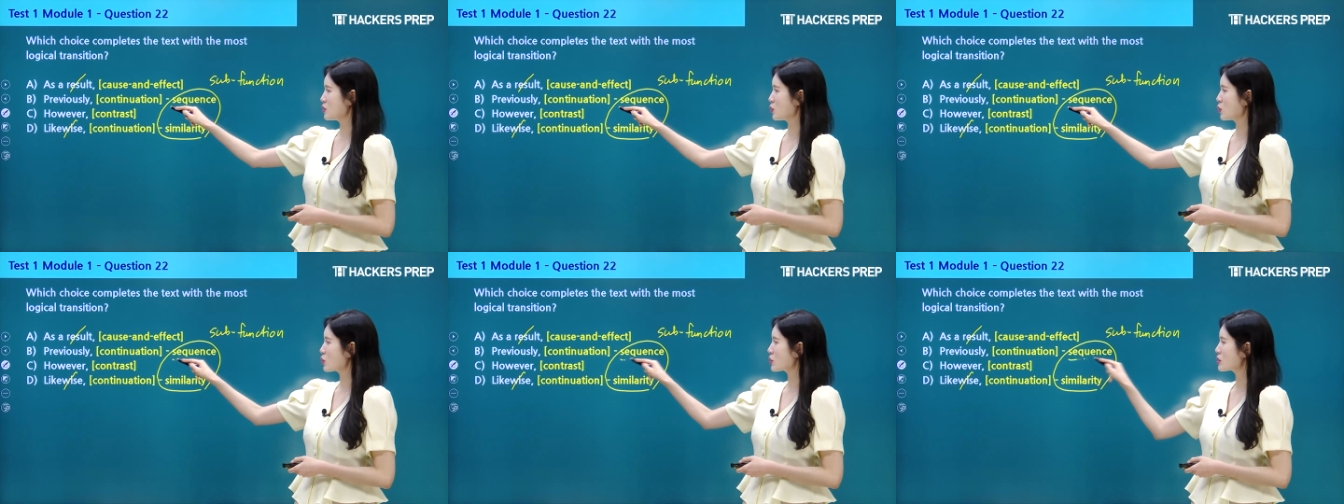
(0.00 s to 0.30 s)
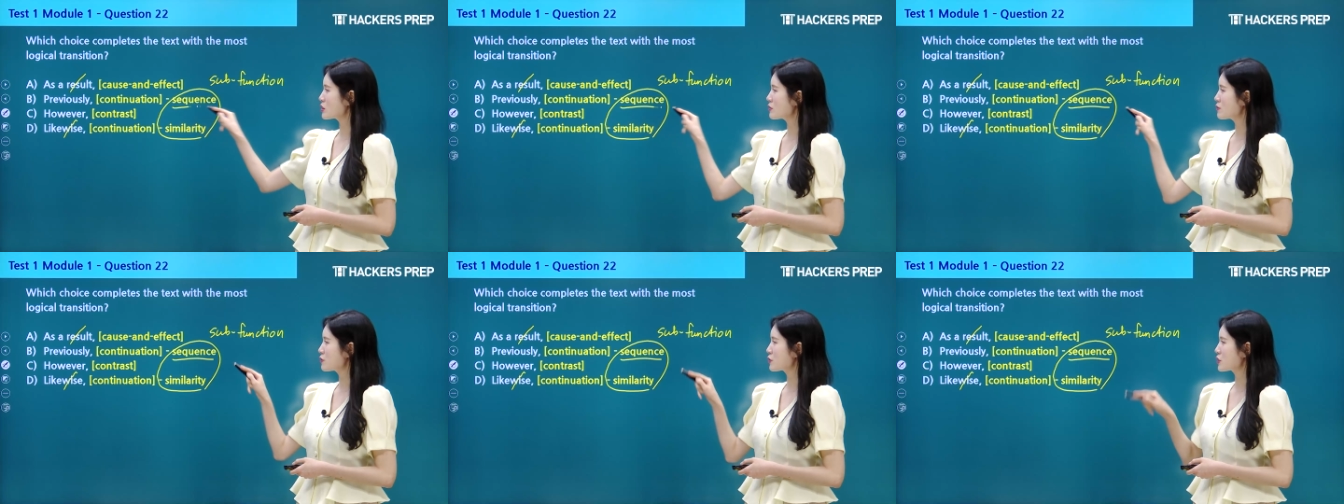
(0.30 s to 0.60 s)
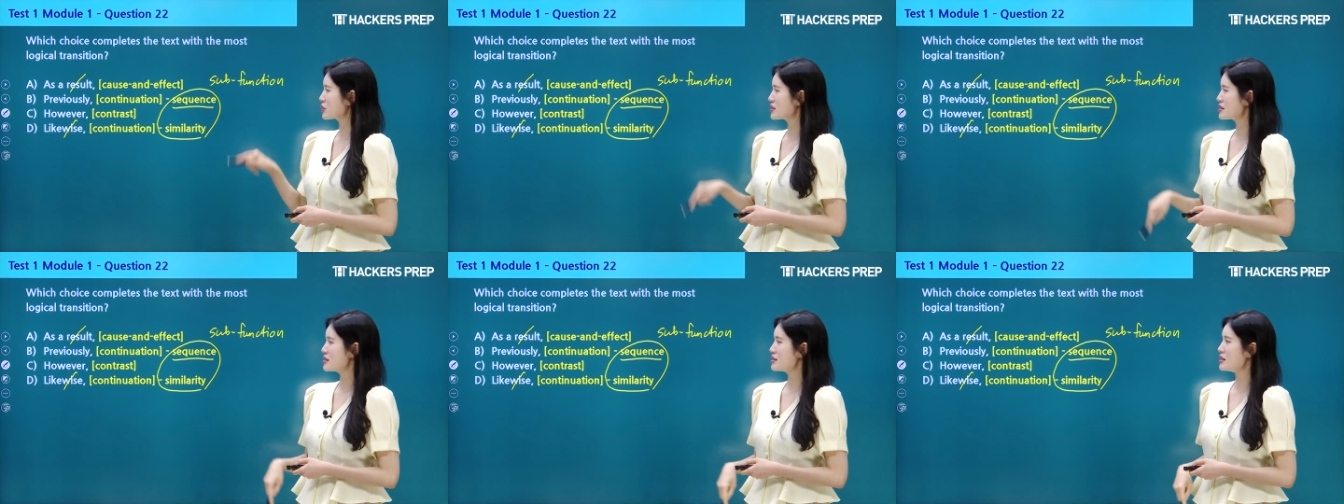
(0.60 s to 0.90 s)
order
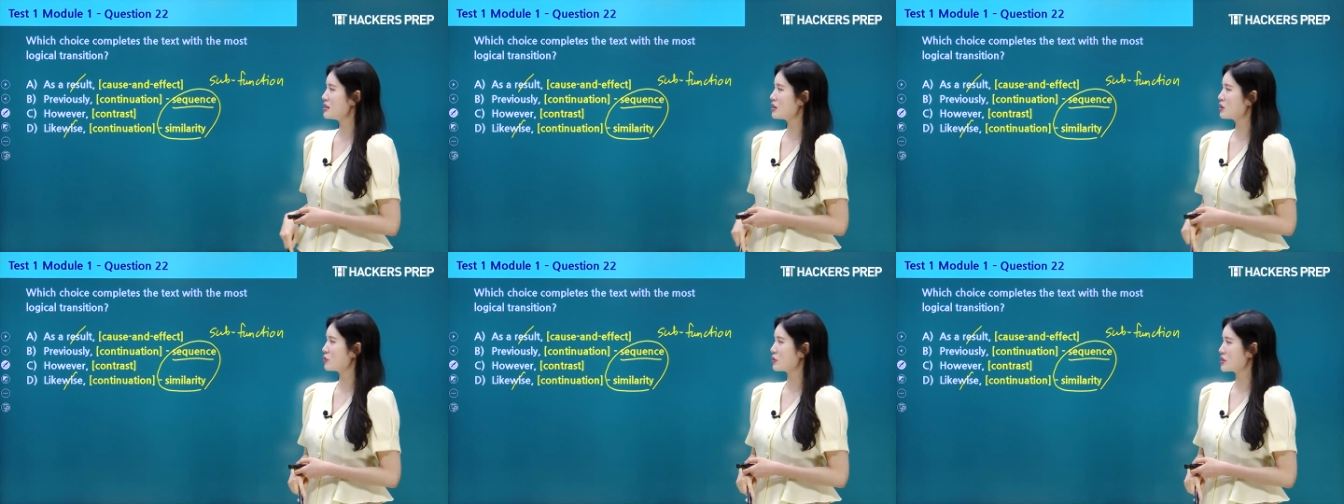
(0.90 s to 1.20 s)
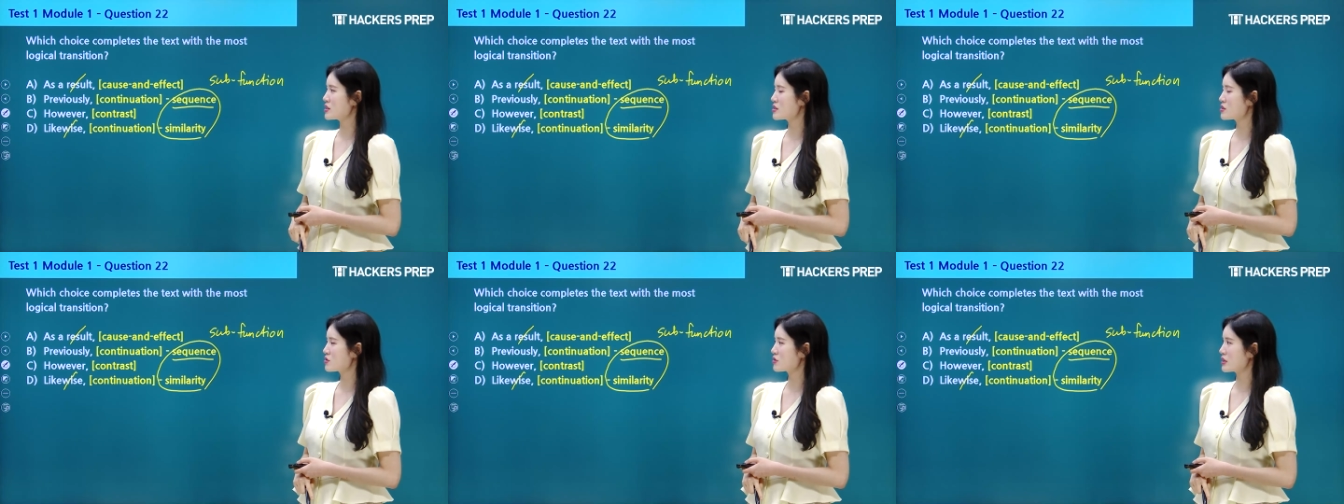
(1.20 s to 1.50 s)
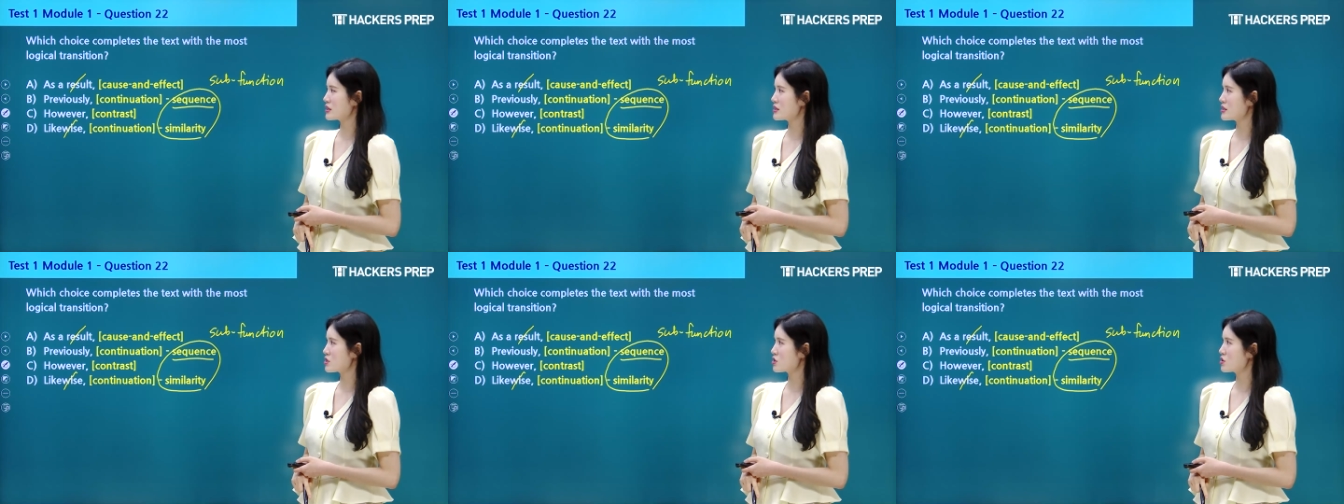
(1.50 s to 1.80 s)
for a sequence
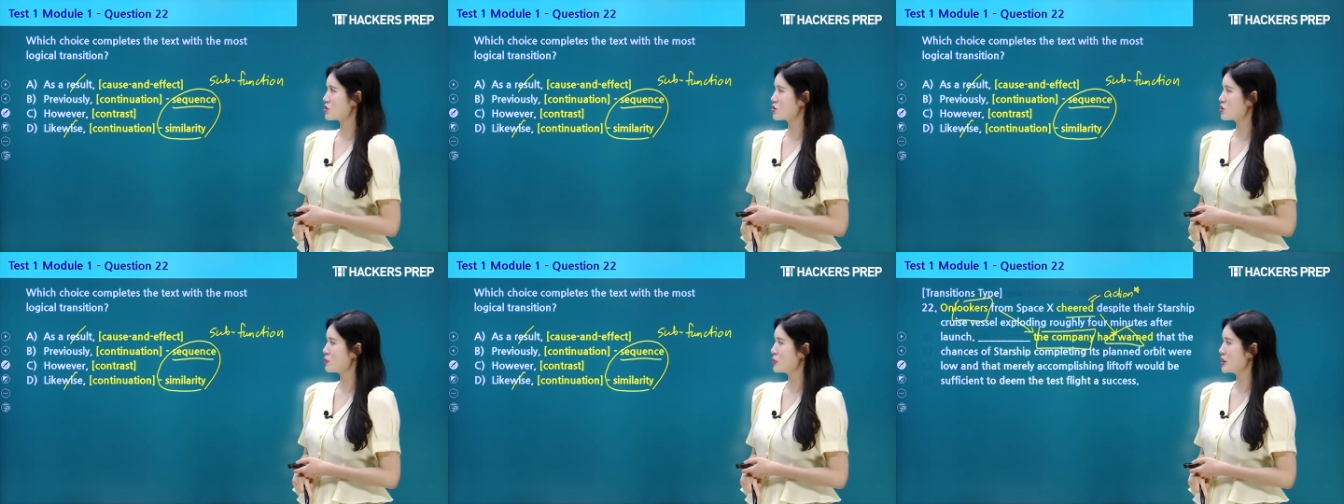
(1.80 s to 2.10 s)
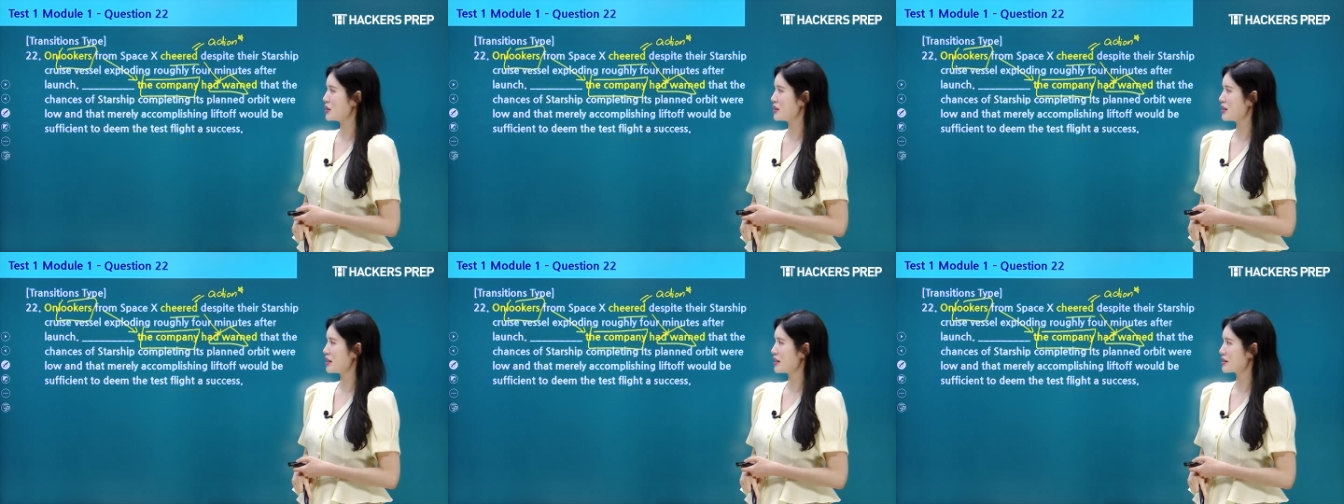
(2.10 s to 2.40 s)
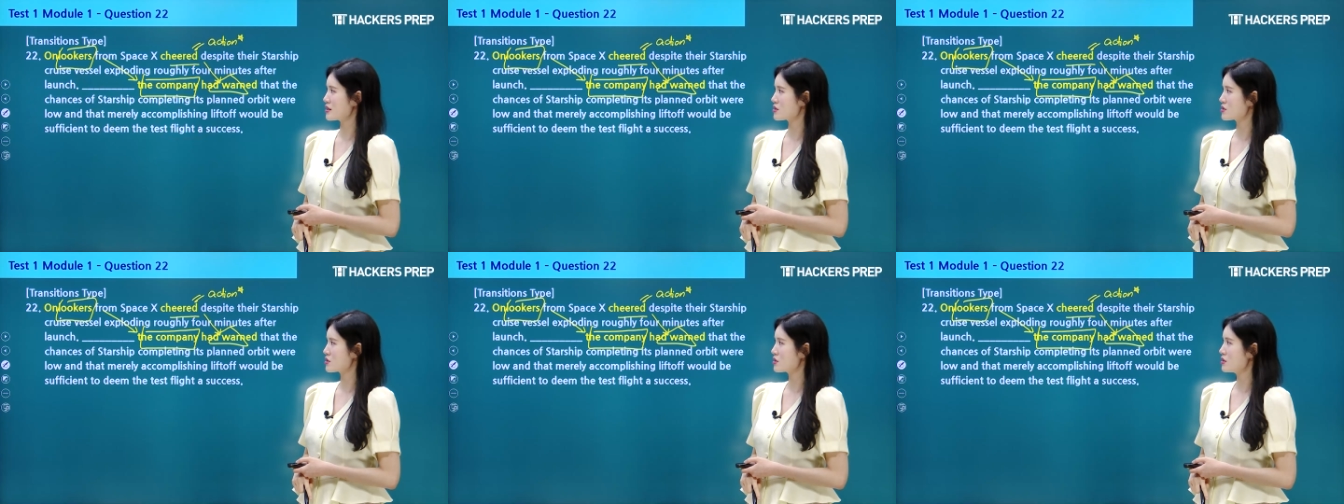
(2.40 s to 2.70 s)
transition to be the
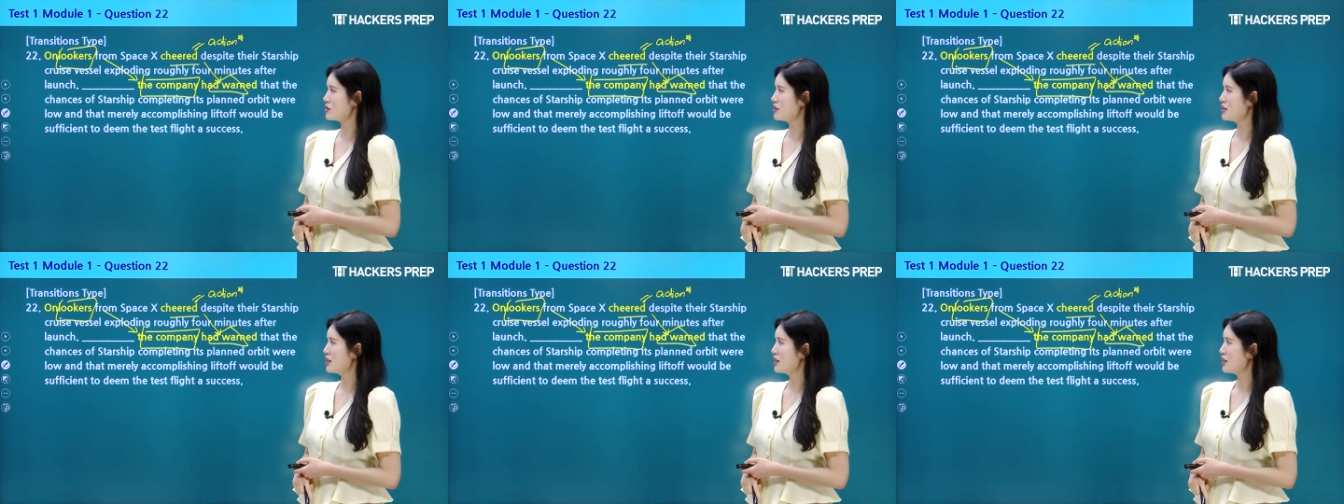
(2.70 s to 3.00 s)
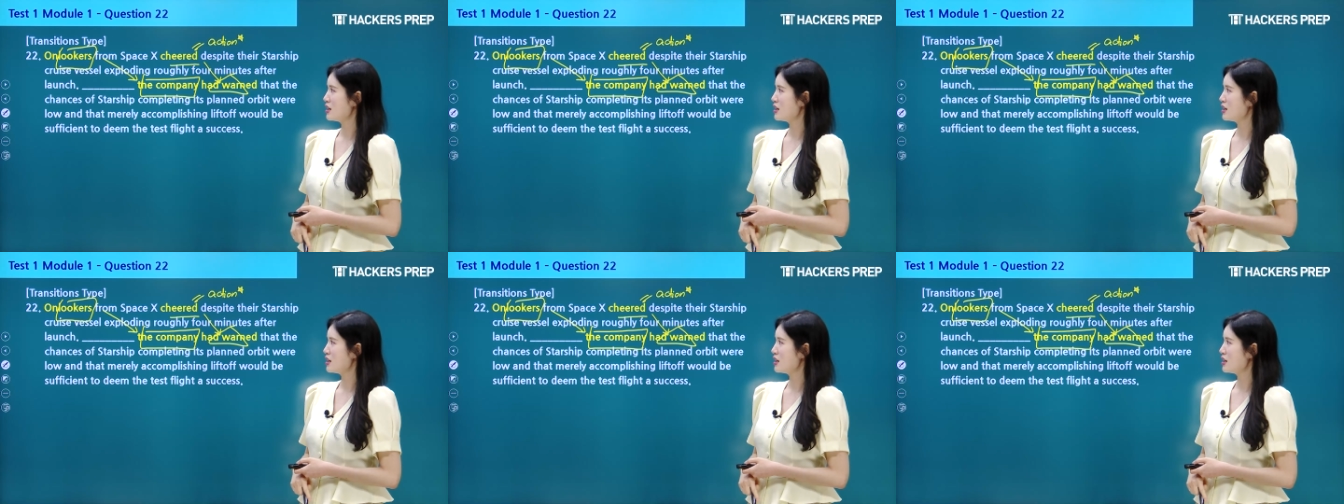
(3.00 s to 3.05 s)
answer,